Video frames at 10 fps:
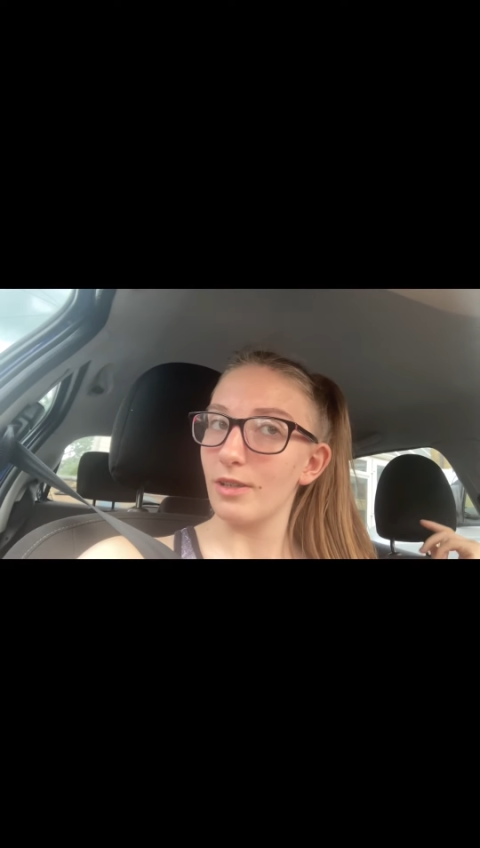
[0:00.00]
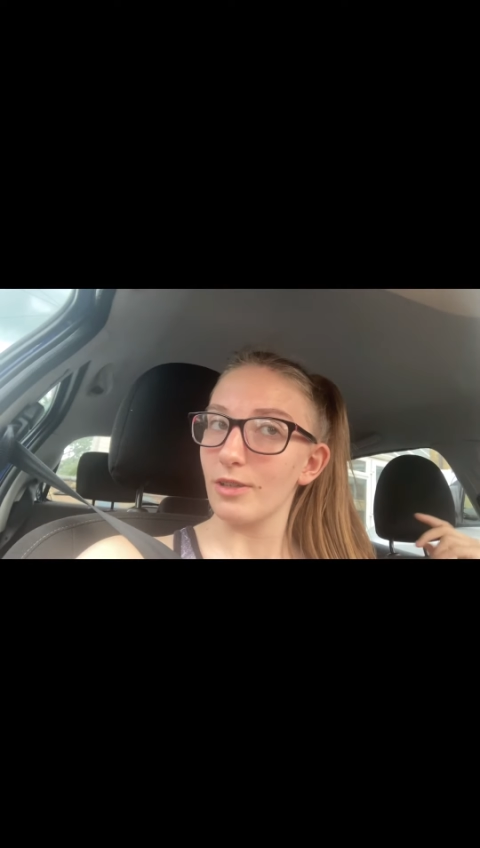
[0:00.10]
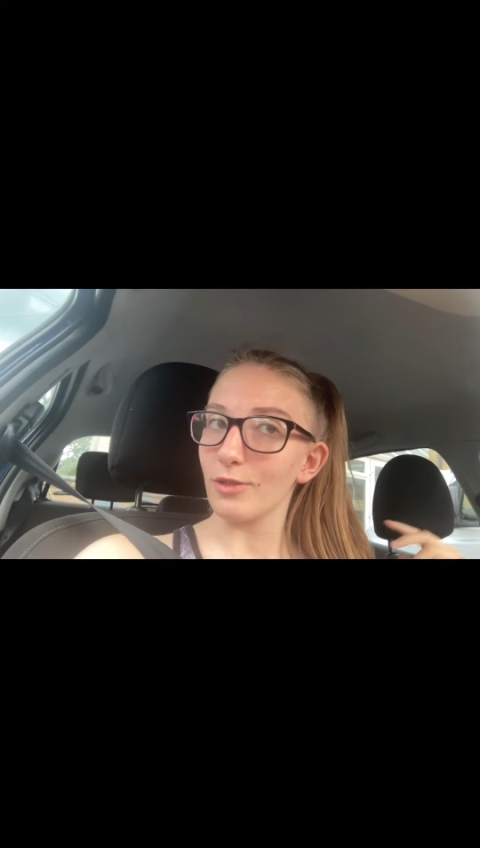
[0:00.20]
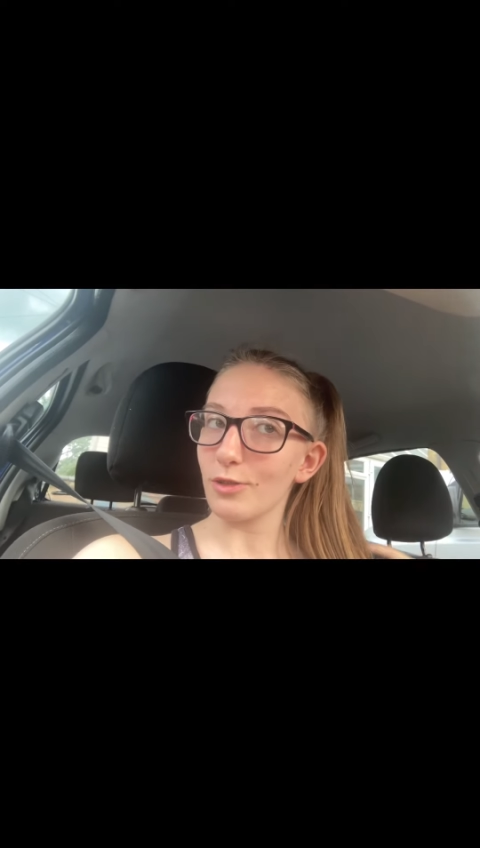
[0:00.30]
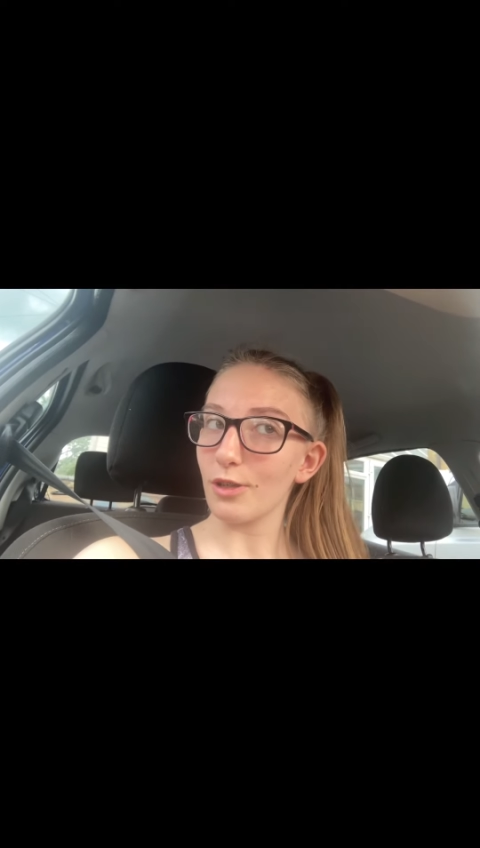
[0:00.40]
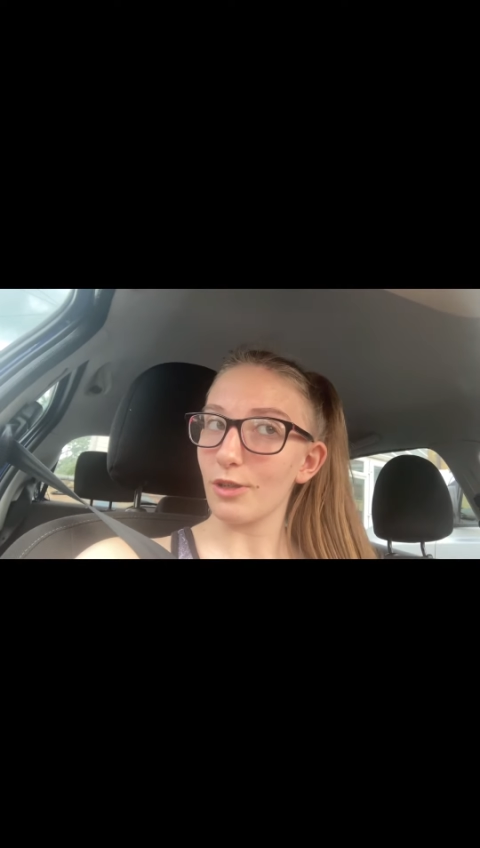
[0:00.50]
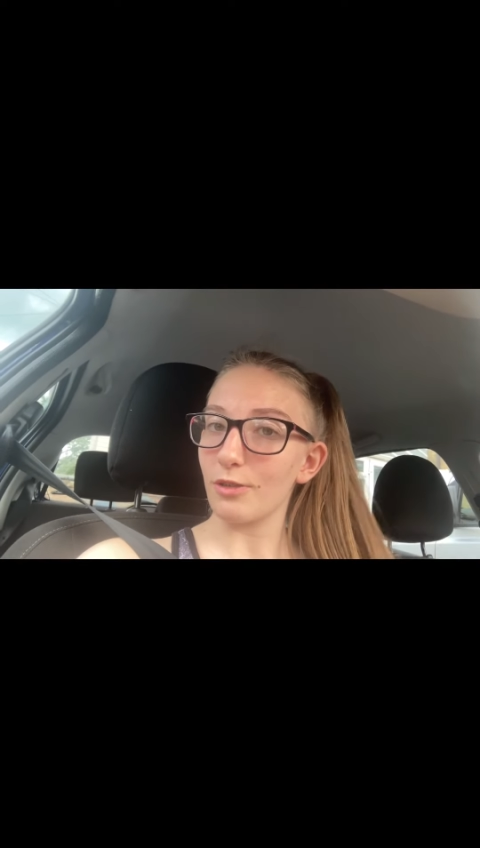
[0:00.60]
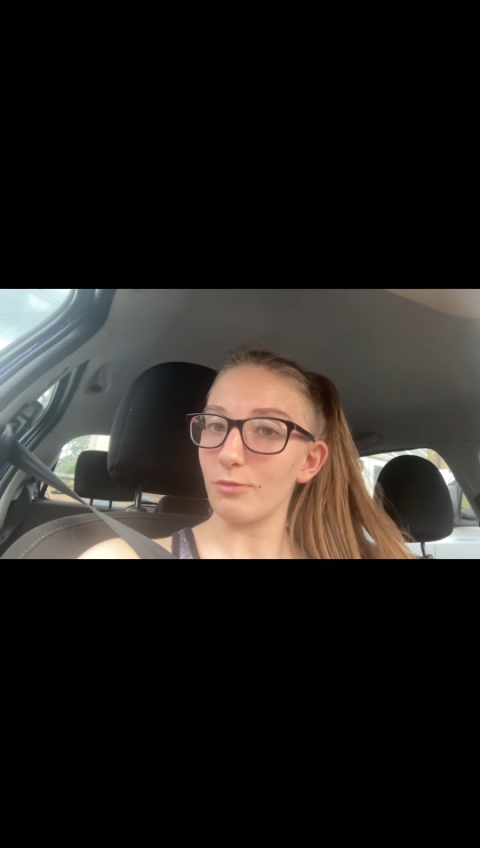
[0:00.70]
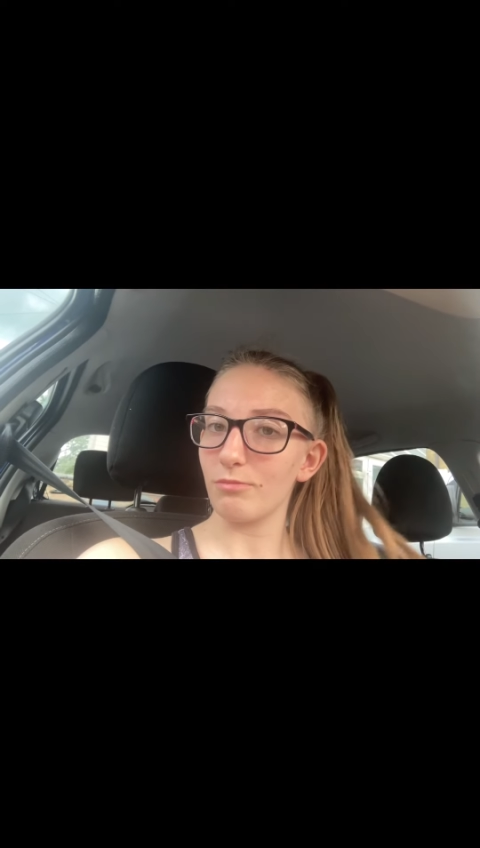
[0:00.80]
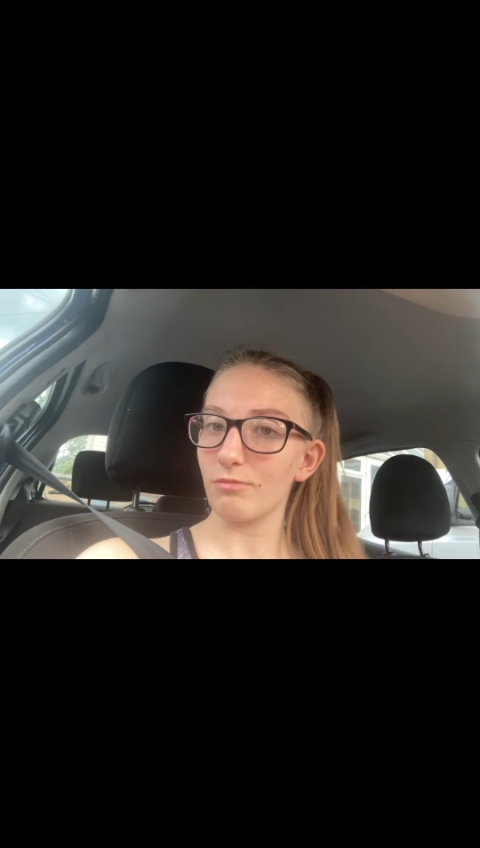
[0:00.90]

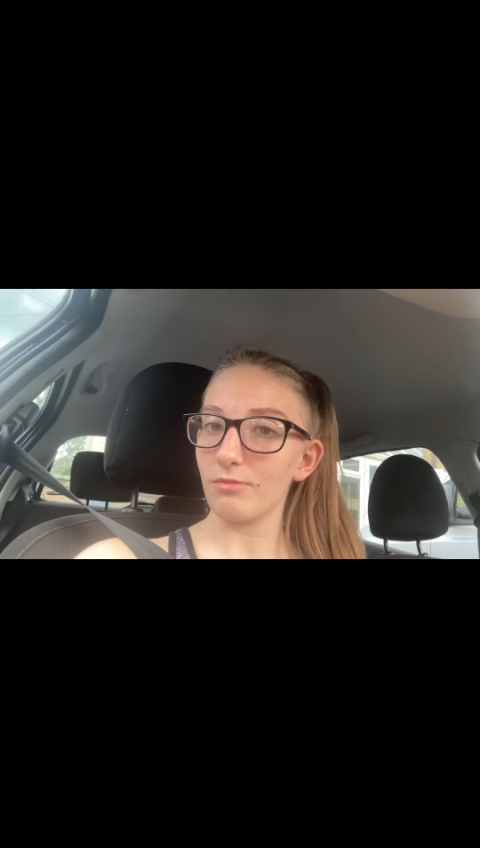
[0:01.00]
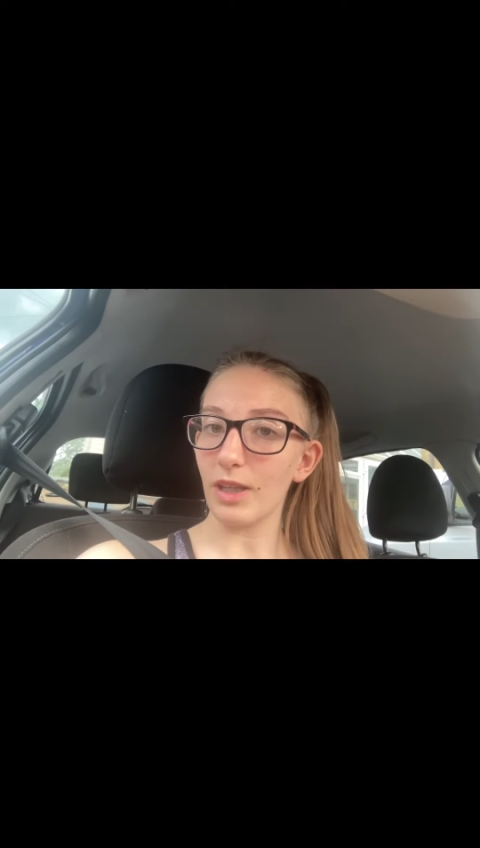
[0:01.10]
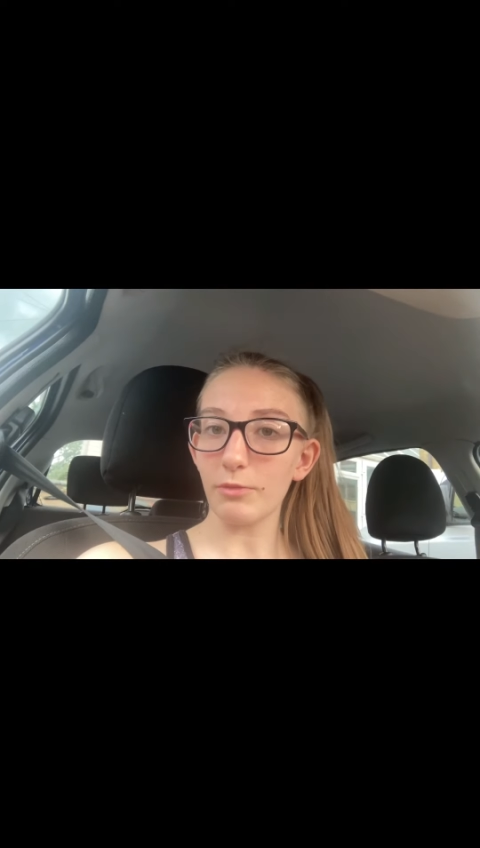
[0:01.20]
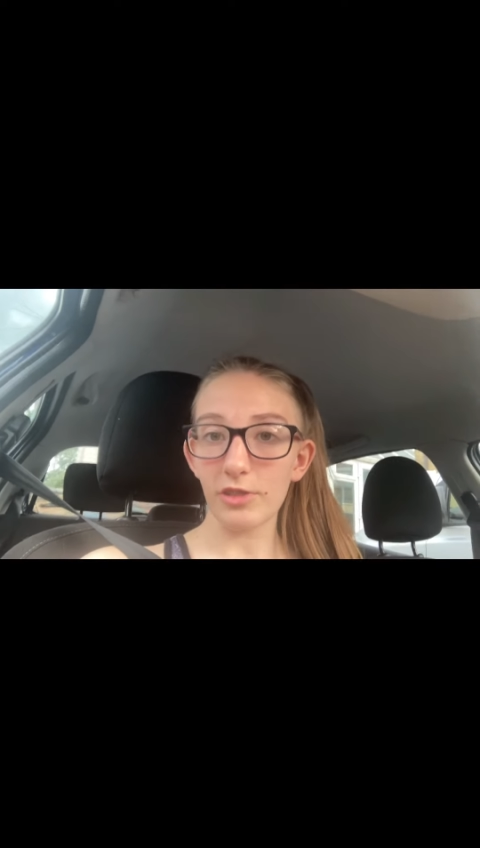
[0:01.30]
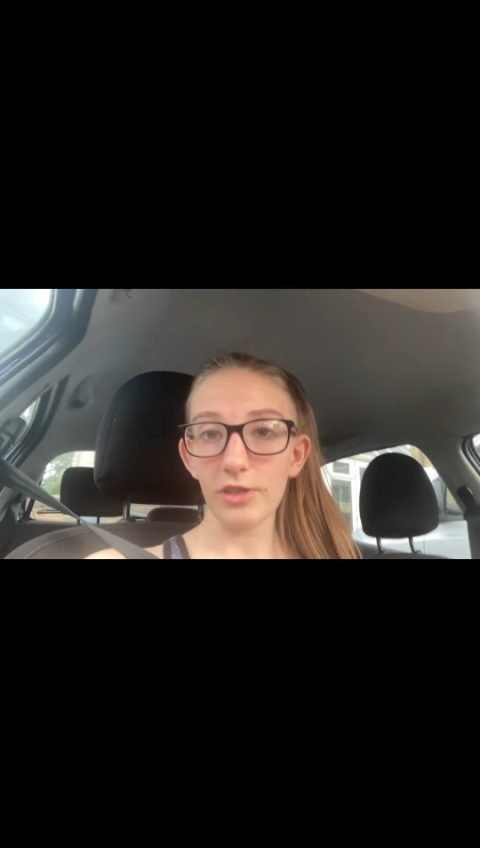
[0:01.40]
so that was